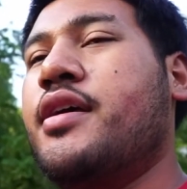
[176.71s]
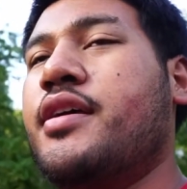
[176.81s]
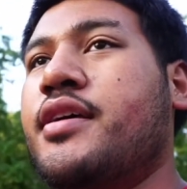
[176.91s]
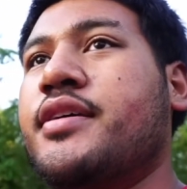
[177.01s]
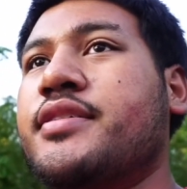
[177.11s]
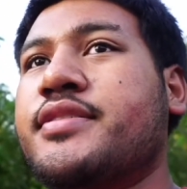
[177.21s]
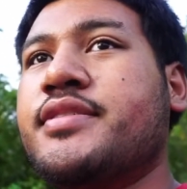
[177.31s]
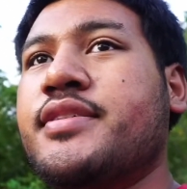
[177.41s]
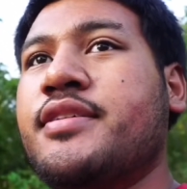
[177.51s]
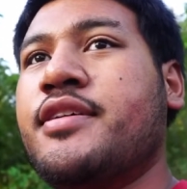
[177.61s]

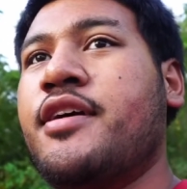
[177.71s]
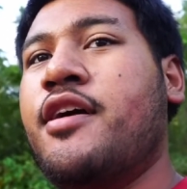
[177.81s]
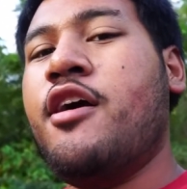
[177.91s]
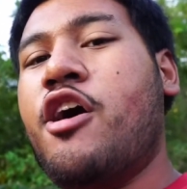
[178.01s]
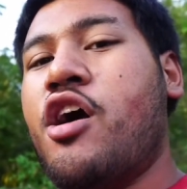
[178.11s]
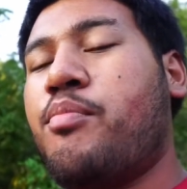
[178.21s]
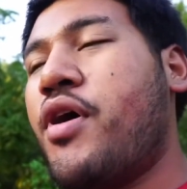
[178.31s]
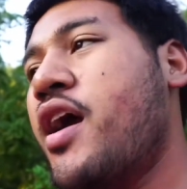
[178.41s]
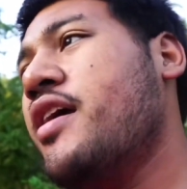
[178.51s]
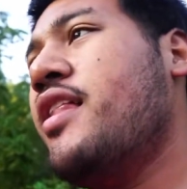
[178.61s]
is
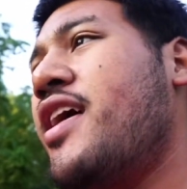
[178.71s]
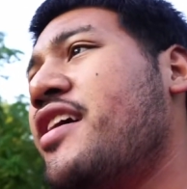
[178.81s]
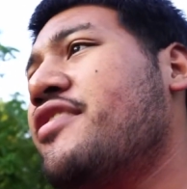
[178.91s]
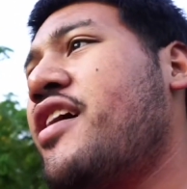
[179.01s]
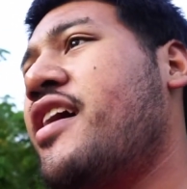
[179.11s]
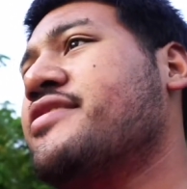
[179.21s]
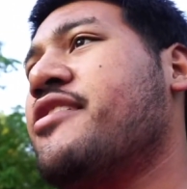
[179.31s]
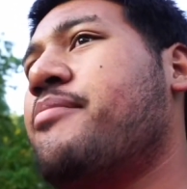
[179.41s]
probably a lot of you guys are